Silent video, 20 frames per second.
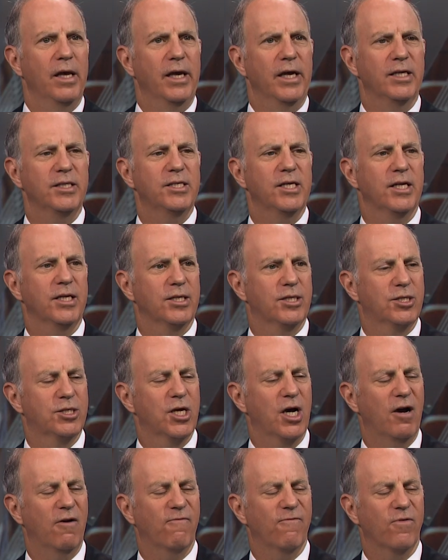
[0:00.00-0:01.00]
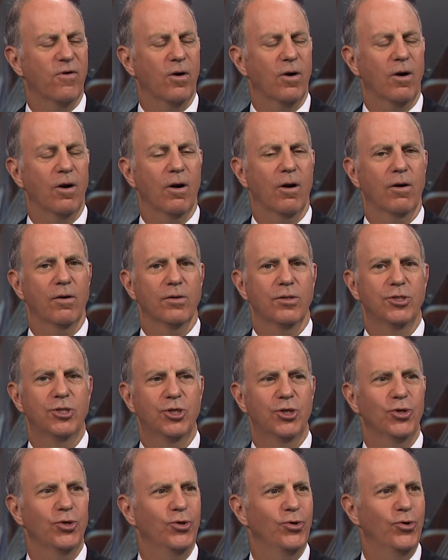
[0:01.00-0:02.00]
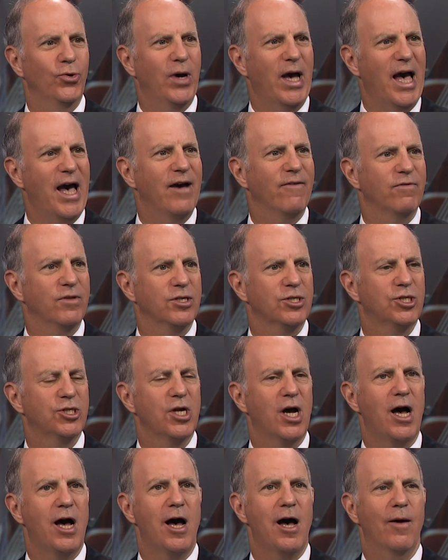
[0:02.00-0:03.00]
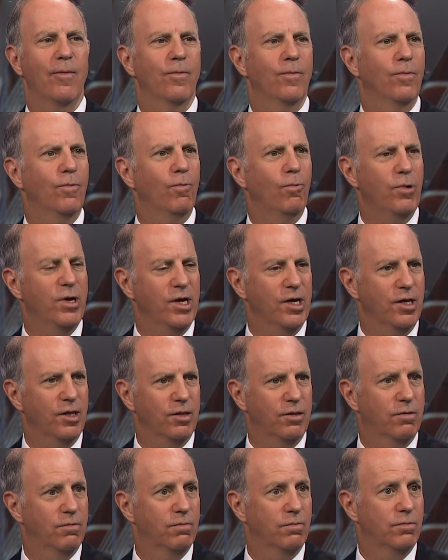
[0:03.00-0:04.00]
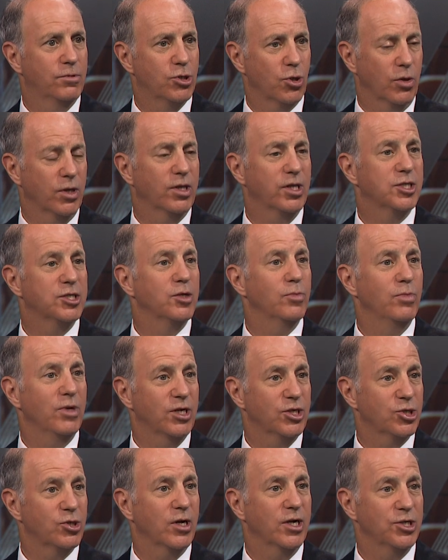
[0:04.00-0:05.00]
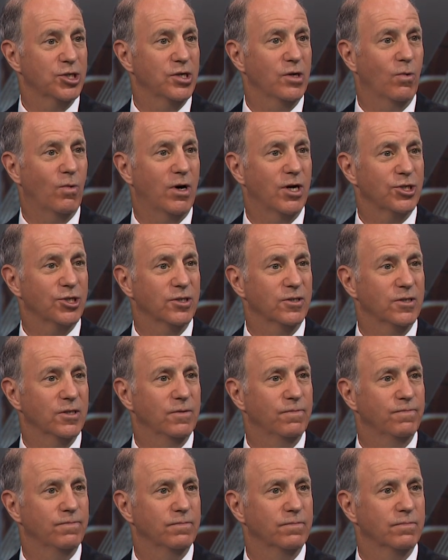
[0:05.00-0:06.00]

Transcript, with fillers: Is it tougher to have this job with during this administration in Washington,